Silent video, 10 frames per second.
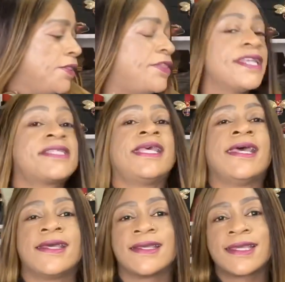this
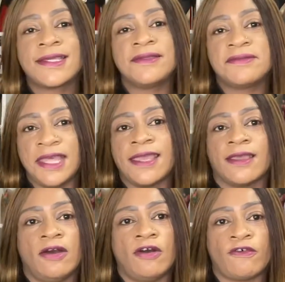
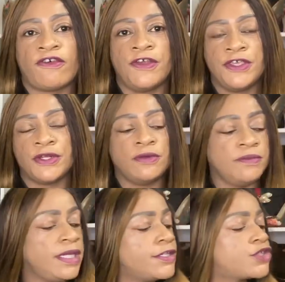thing of, you know,
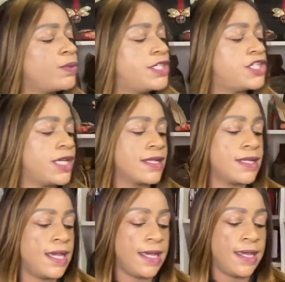me
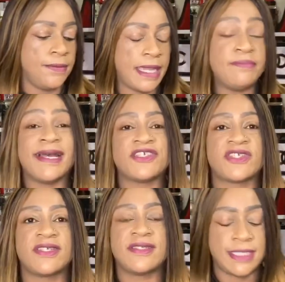switching uh, my
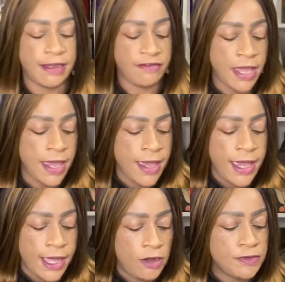budgets and stuff
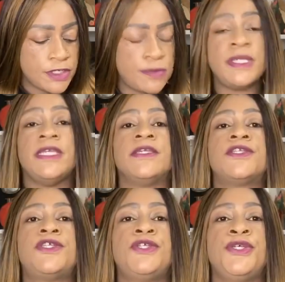helps me
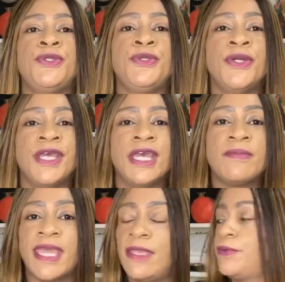to
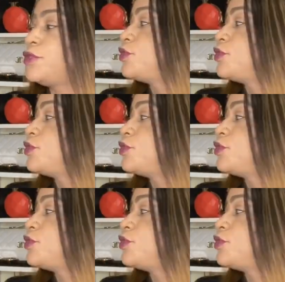be able